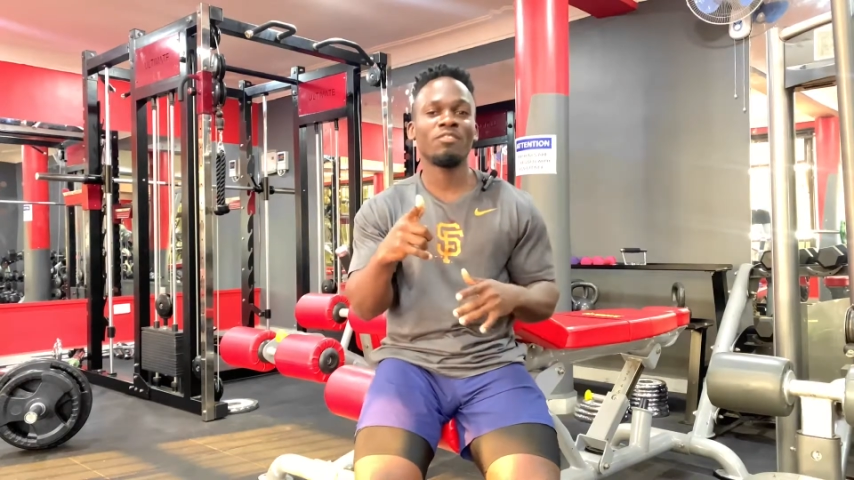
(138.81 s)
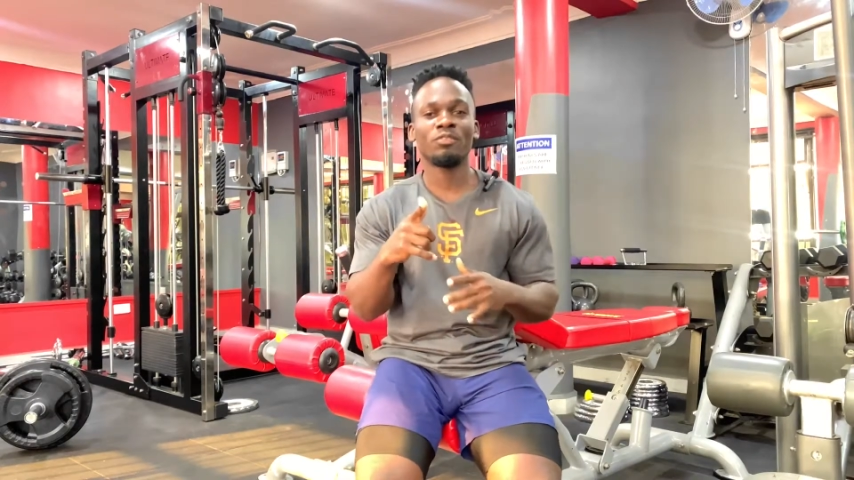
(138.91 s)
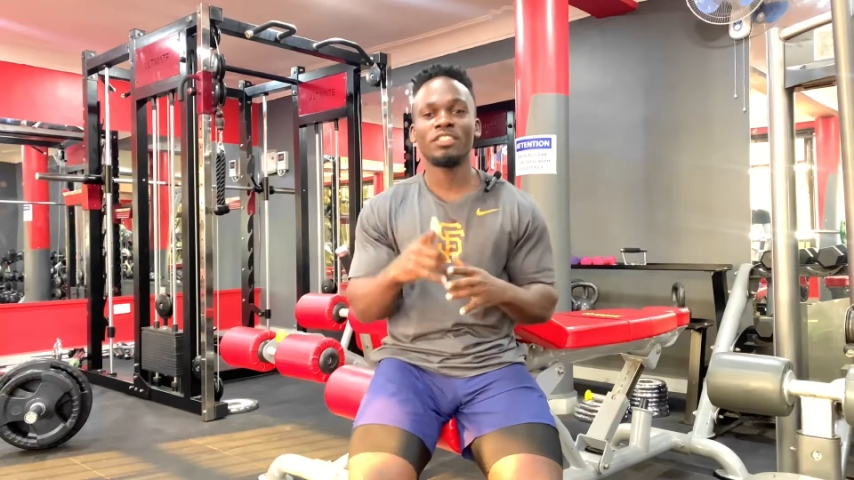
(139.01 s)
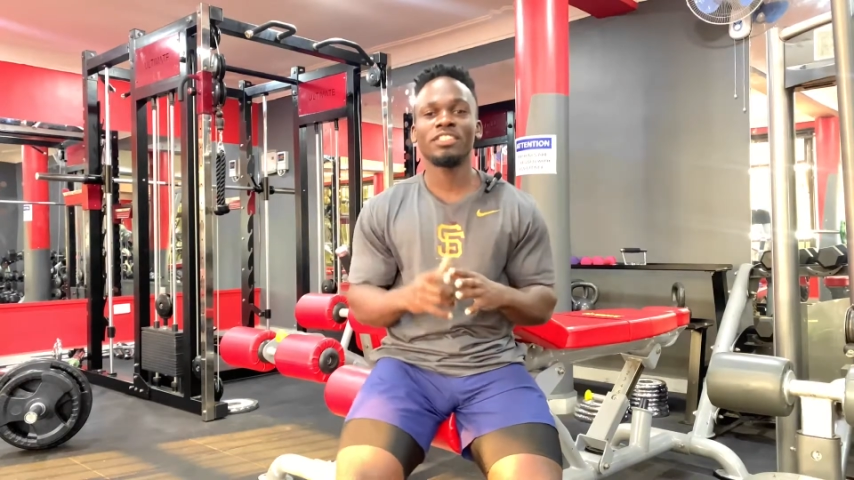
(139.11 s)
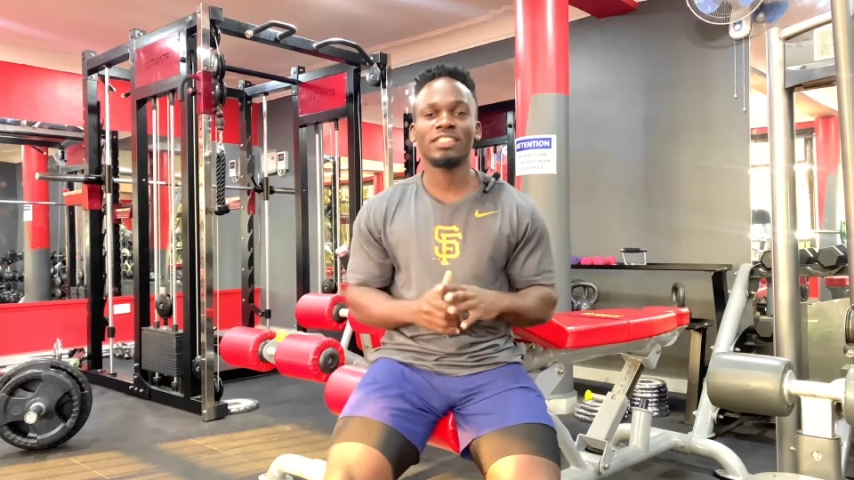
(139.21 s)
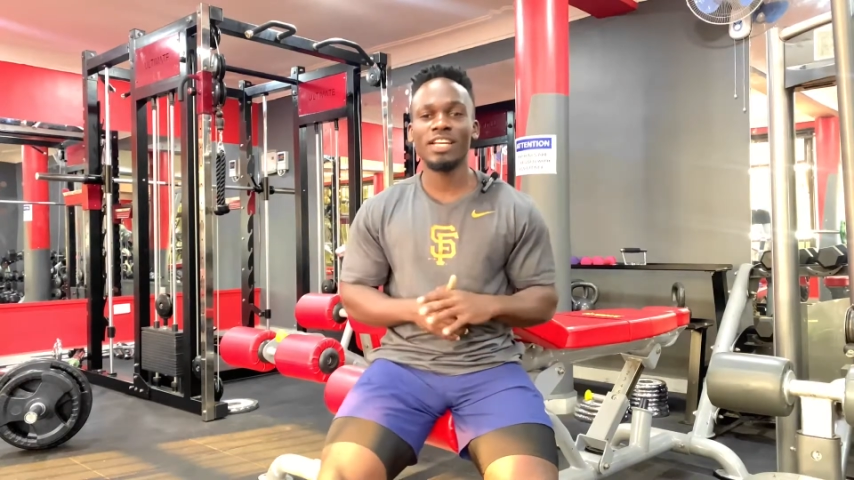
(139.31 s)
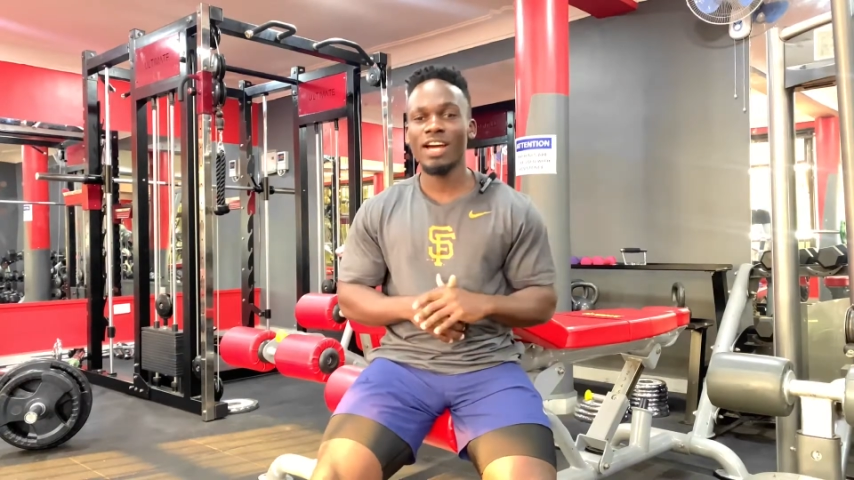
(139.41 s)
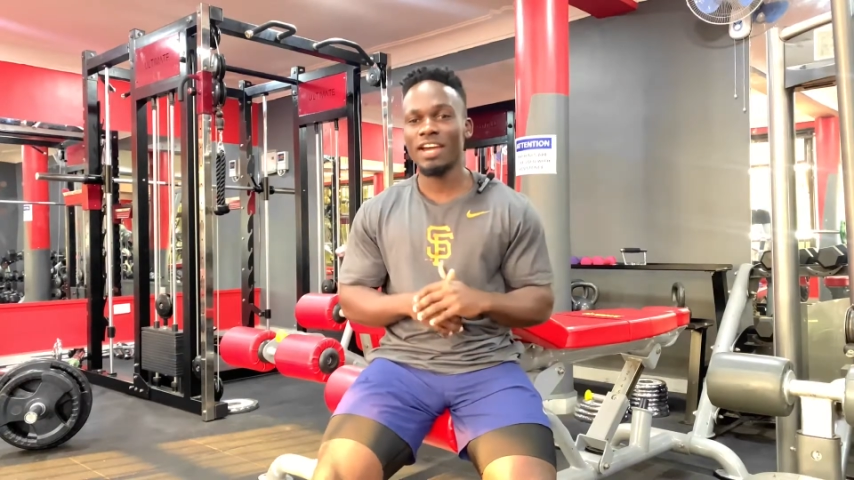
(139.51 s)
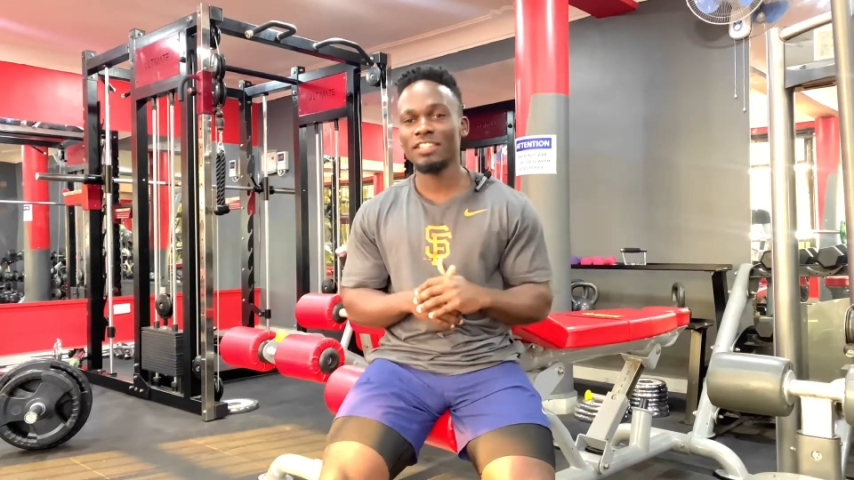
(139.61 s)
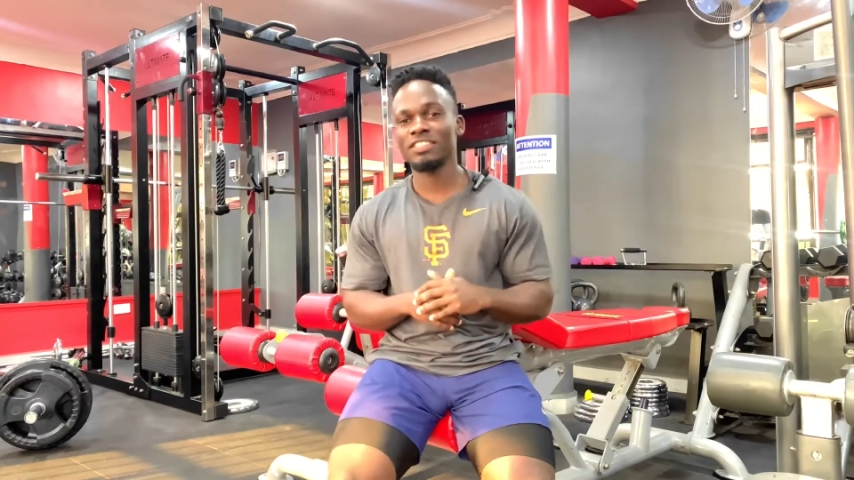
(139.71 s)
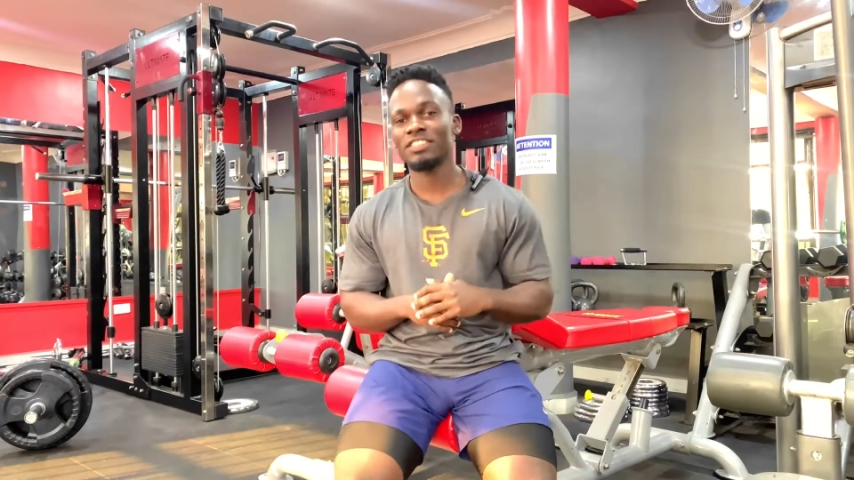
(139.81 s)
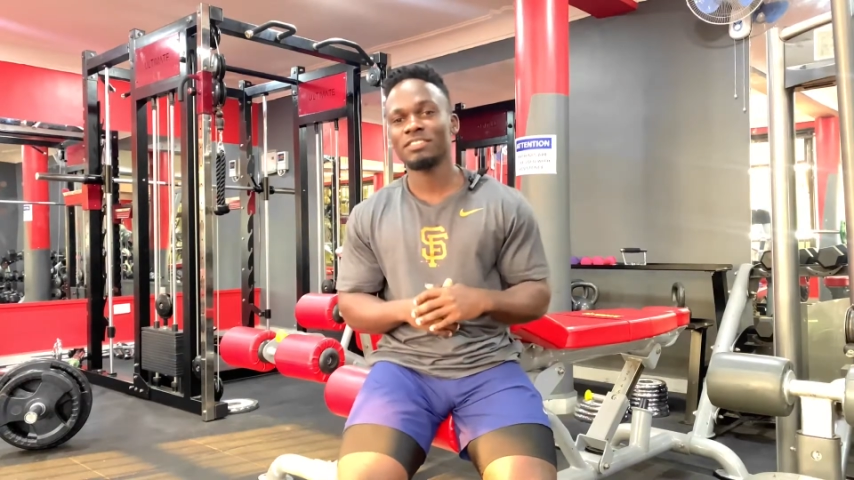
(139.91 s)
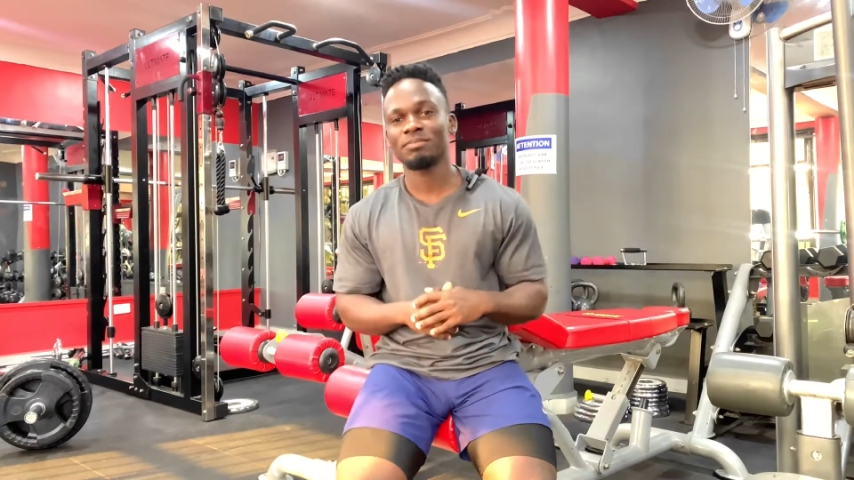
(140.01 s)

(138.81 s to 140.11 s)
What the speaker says: which is hygiene.